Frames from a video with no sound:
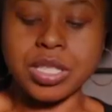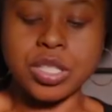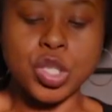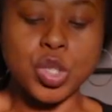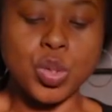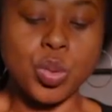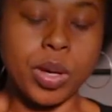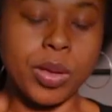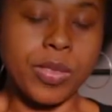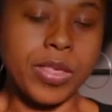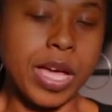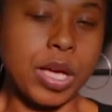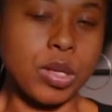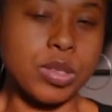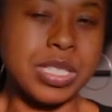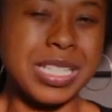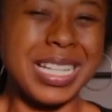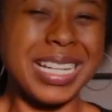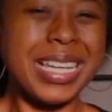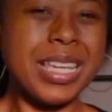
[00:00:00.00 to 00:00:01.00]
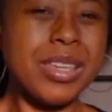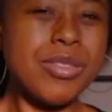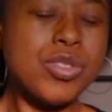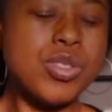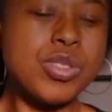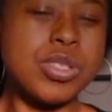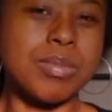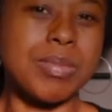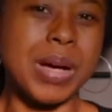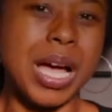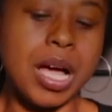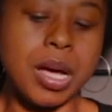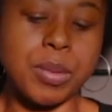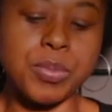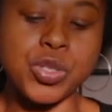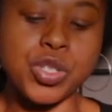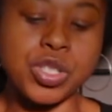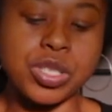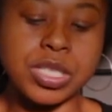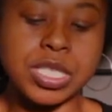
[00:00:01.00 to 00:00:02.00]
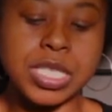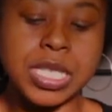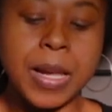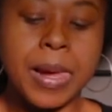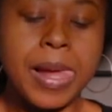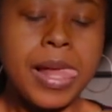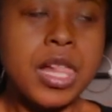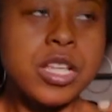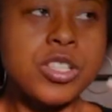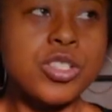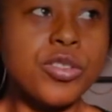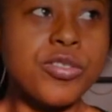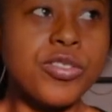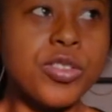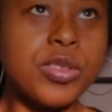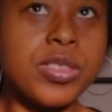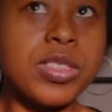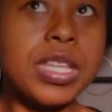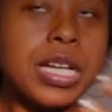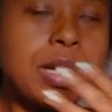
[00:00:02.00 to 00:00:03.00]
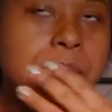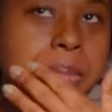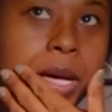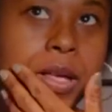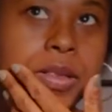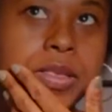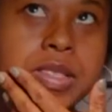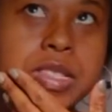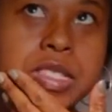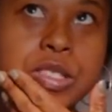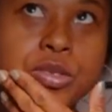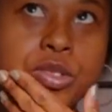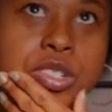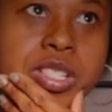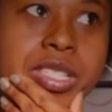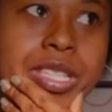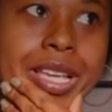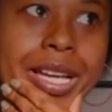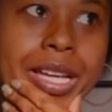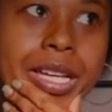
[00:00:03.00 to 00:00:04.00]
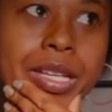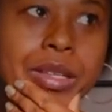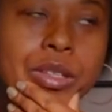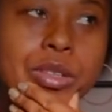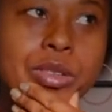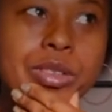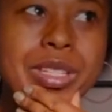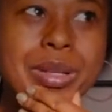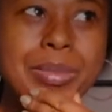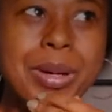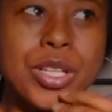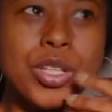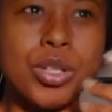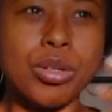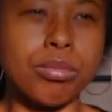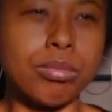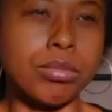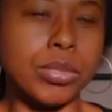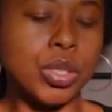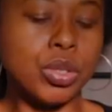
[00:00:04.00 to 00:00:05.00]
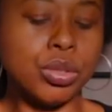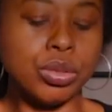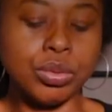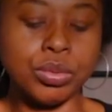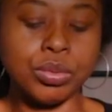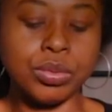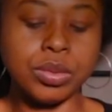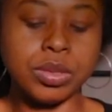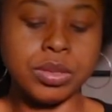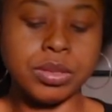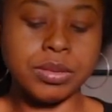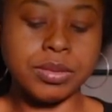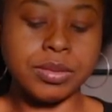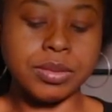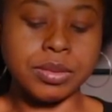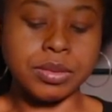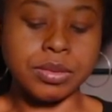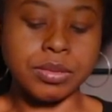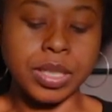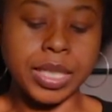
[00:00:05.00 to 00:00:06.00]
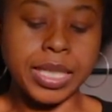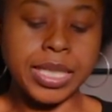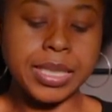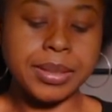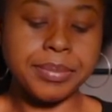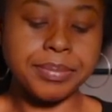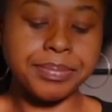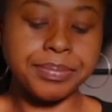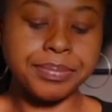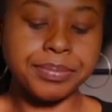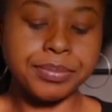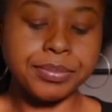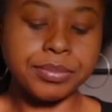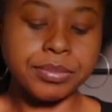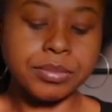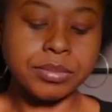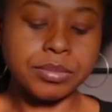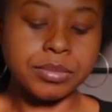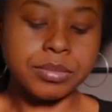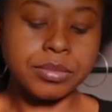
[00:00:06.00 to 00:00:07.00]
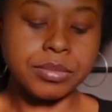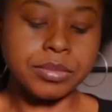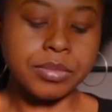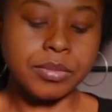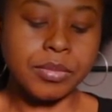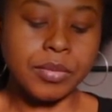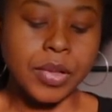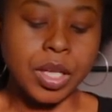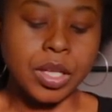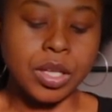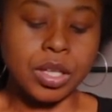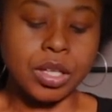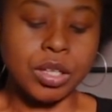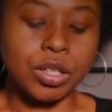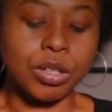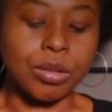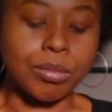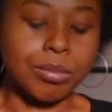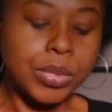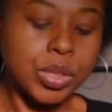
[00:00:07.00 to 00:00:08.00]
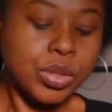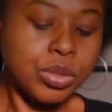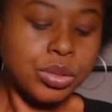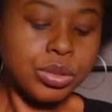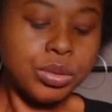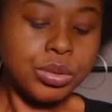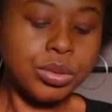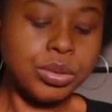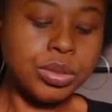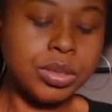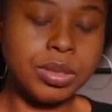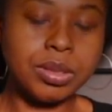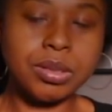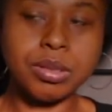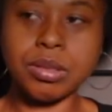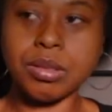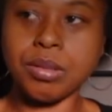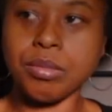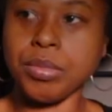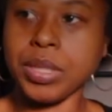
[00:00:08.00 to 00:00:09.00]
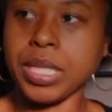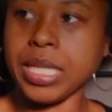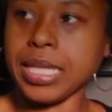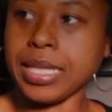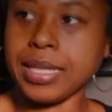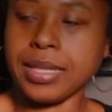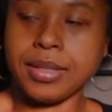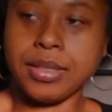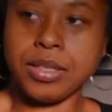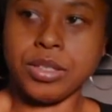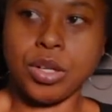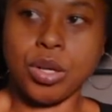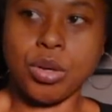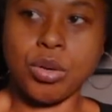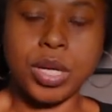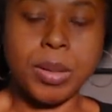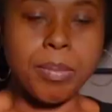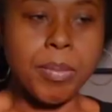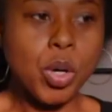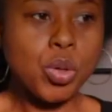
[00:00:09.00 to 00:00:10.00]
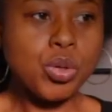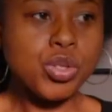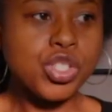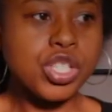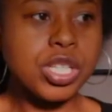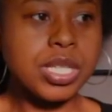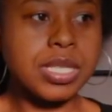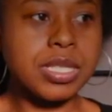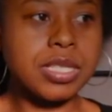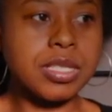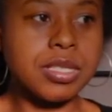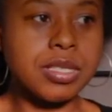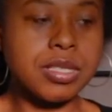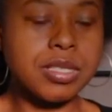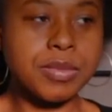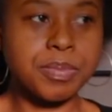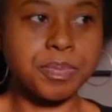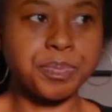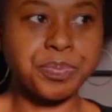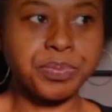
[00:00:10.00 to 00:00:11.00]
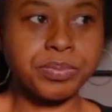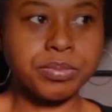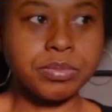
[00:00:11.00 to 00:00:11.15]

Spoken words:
in the 12th house, and I gave you some options. So if you think about this for a second, you think about your moon, right? Your moon being, you know, emotions,